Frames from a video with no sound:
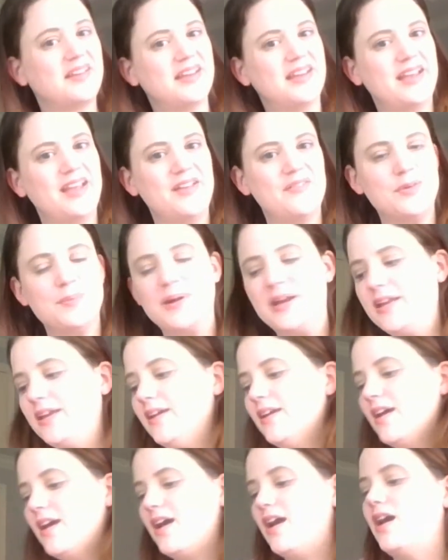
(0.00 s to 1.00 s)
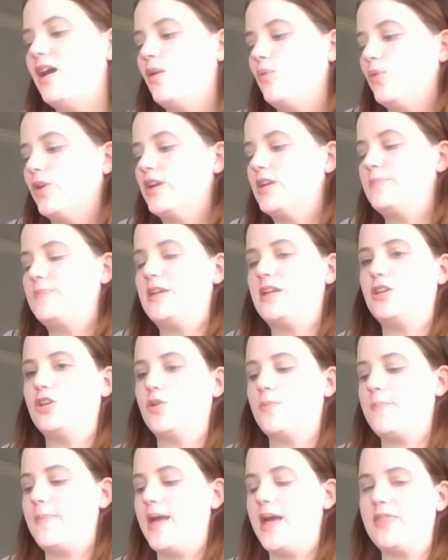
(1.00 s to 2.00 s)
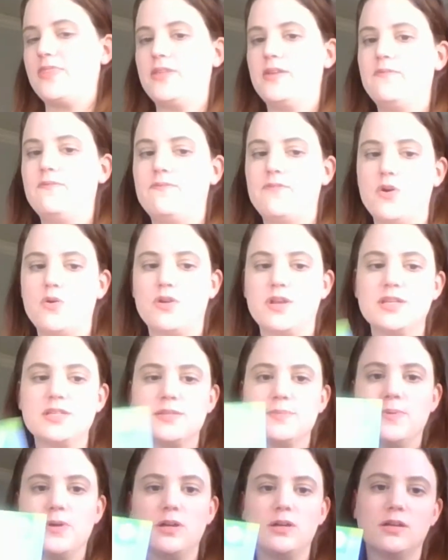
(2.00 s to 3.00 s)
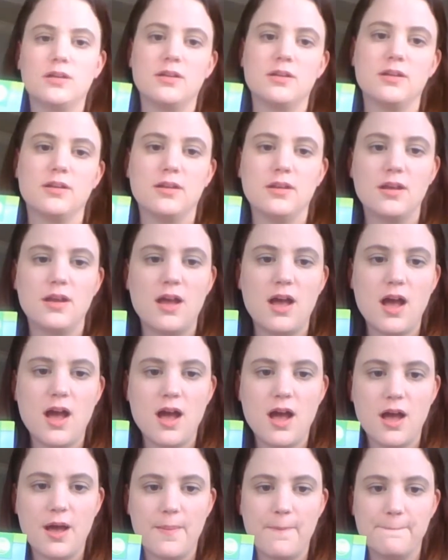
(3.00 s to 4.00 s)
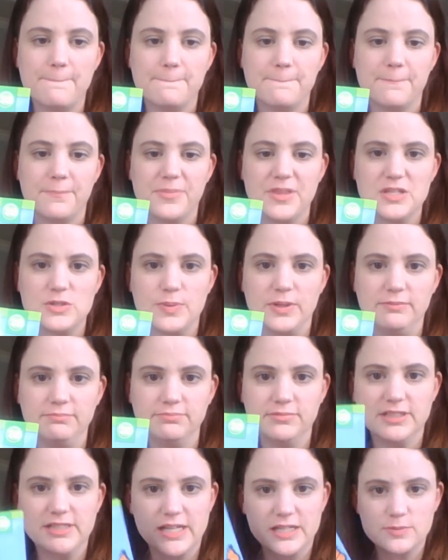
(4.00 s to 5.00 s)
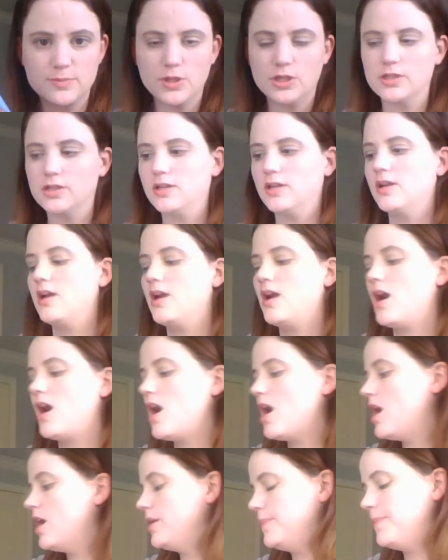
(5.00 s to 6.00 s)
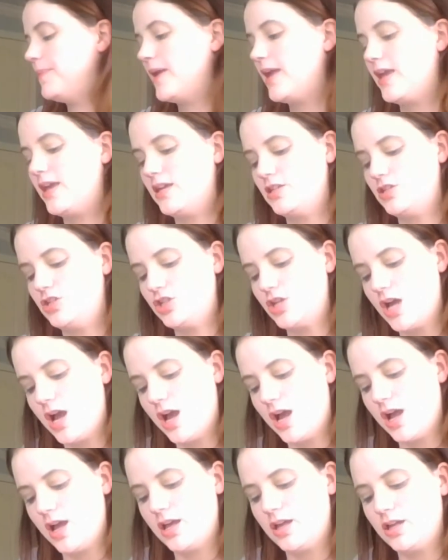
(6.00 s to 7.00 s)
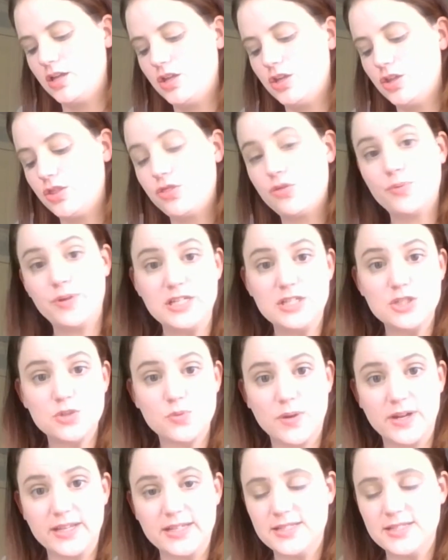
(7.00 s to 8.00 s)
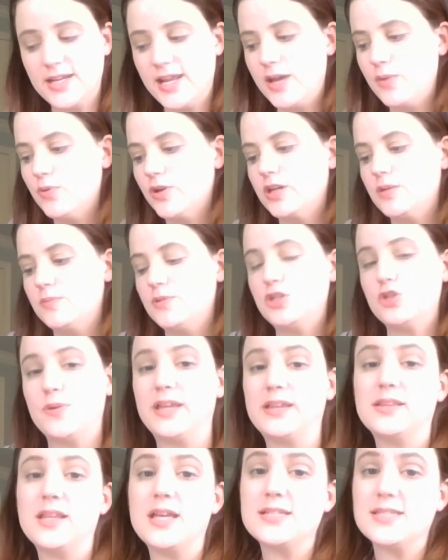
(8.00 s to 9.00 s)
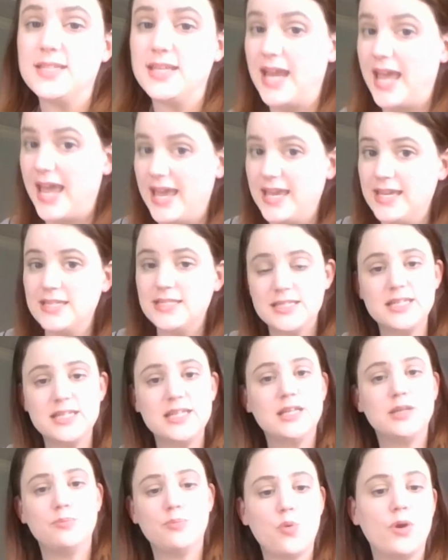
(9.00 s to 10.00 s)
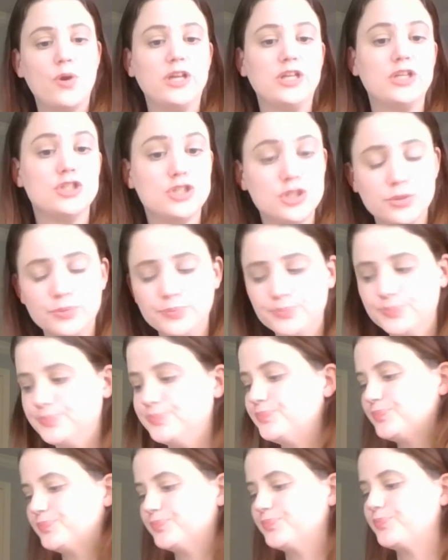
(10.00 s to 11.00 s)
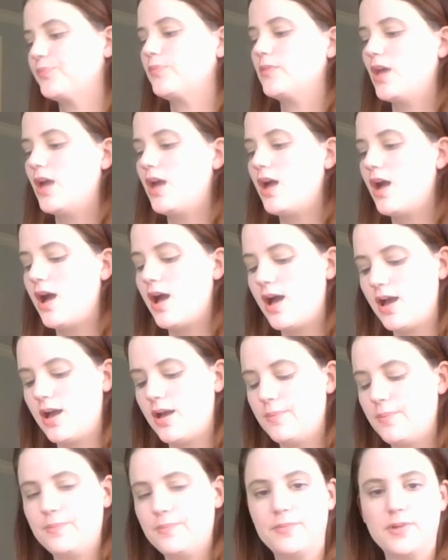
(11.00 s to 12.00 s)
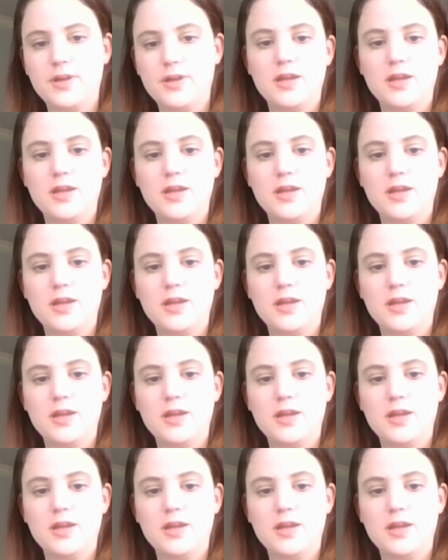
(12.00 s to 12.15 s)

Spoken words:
Hey everybody, we're going to be in your Math and Focus book, this one, the textbook, on page 320 today. We're going to be doing lesson 18.2.